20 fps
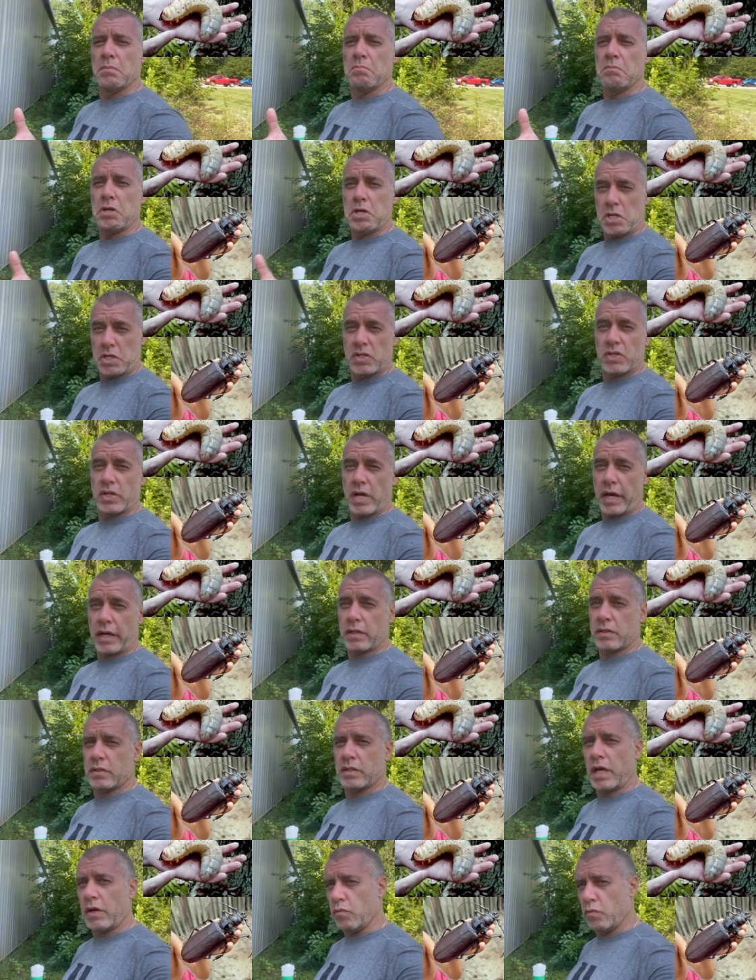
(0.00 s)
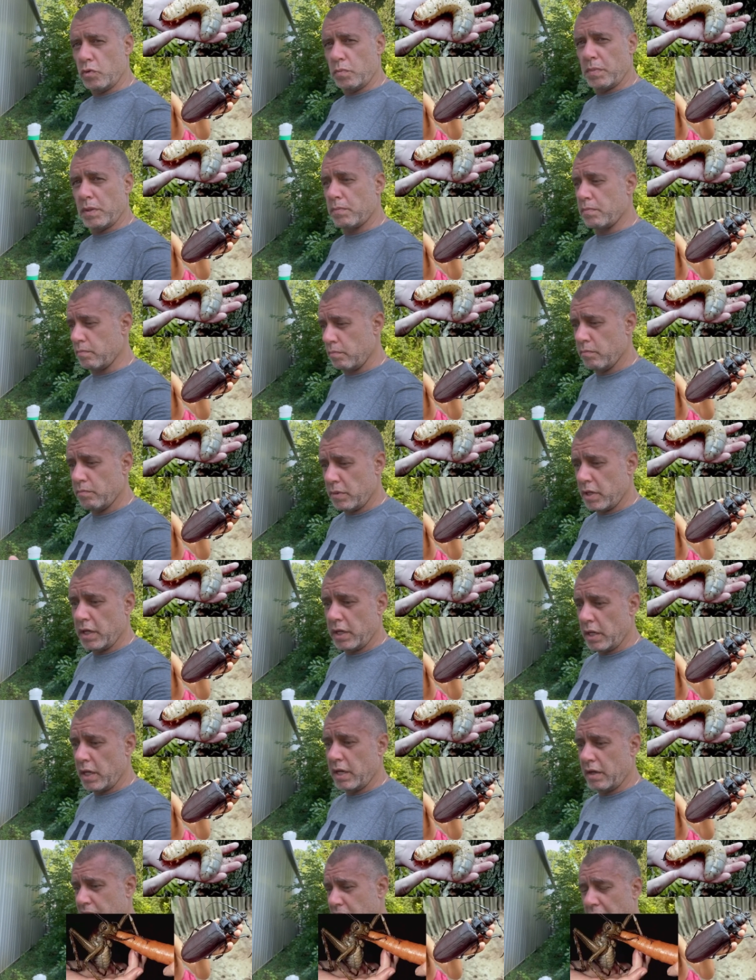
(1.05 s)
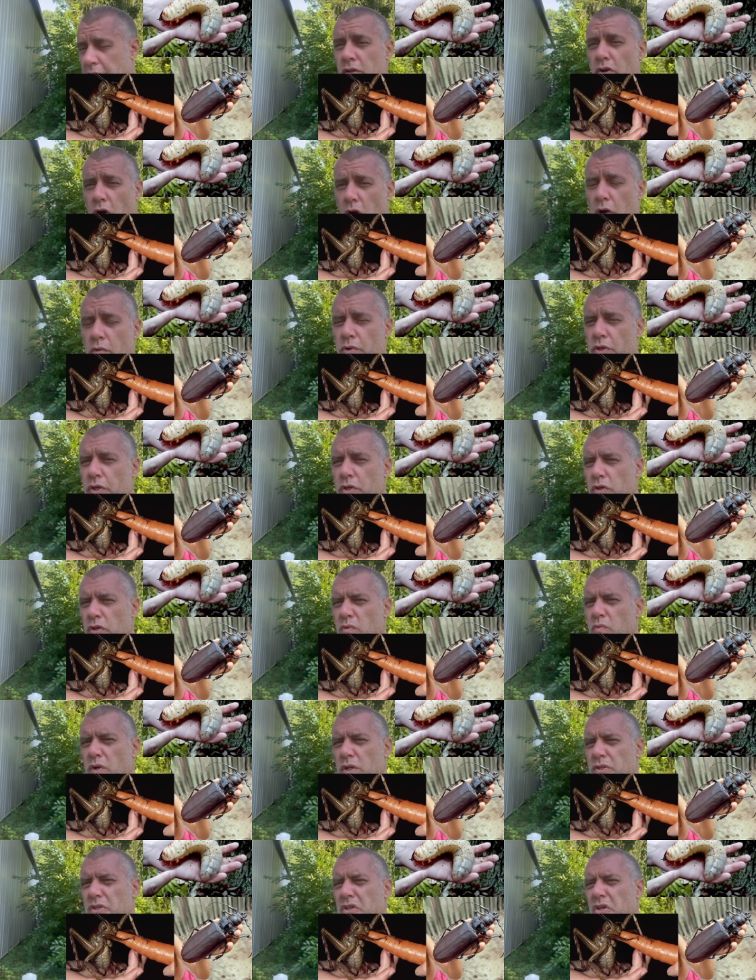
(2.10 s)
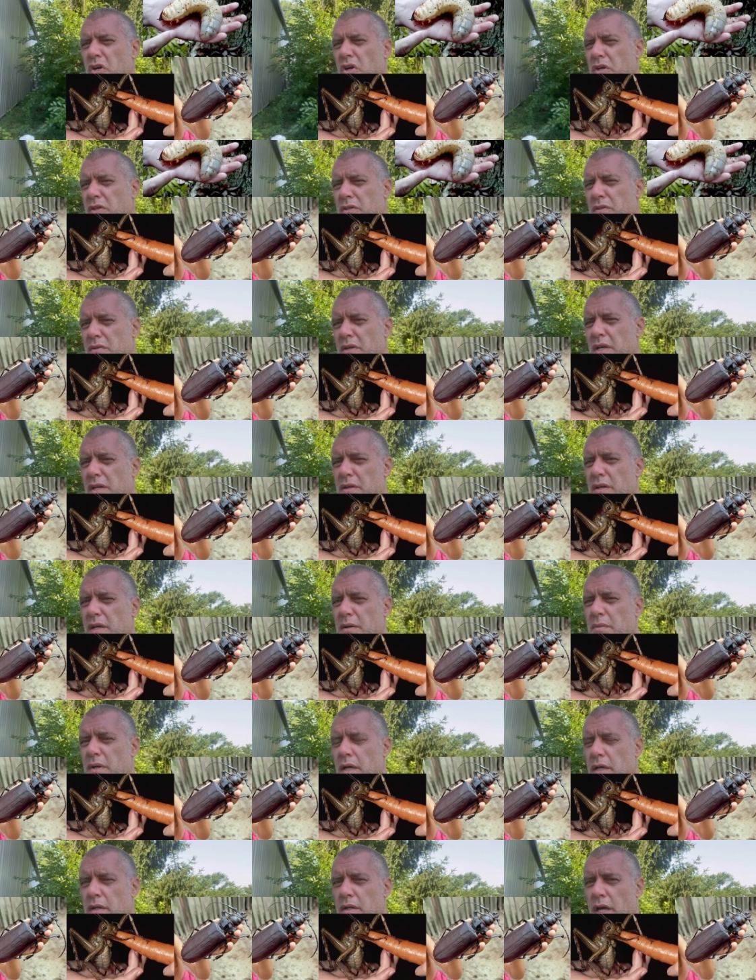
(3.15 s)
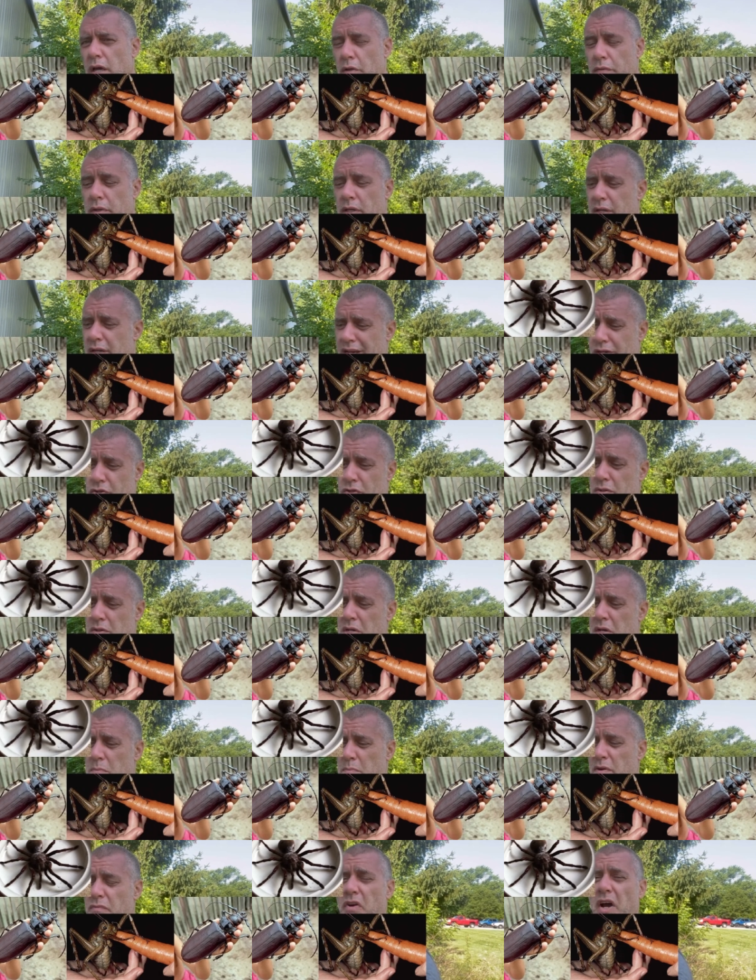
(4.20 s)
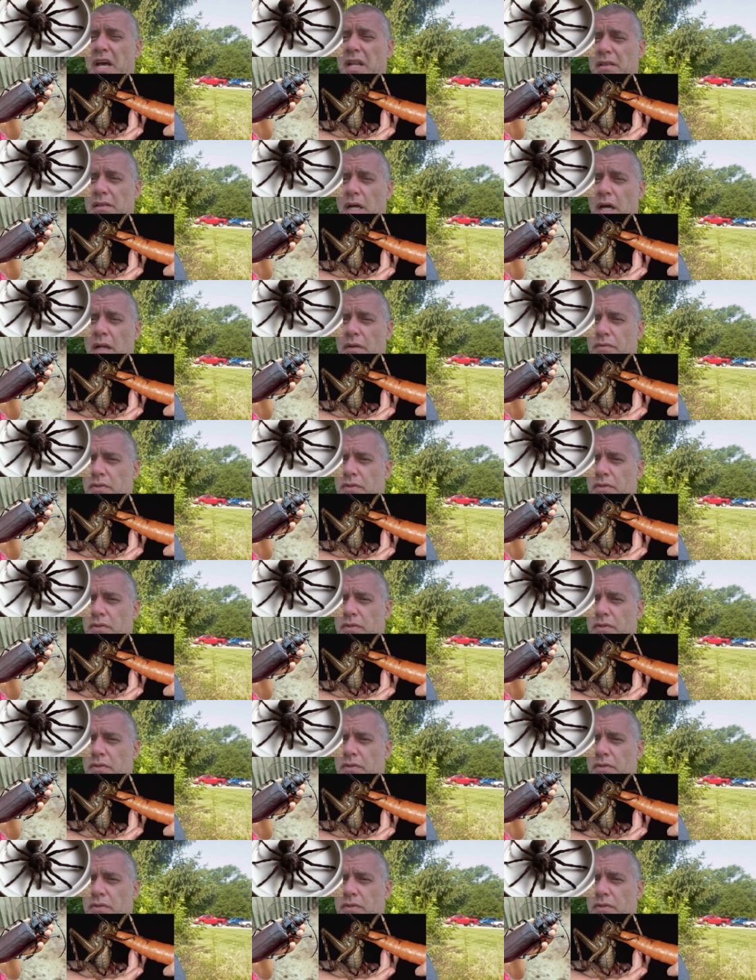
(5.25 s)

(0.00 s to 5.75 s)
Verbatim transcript: insects that would be, and in fact are really good once cooked and, and, and healthy and actually provide a lot of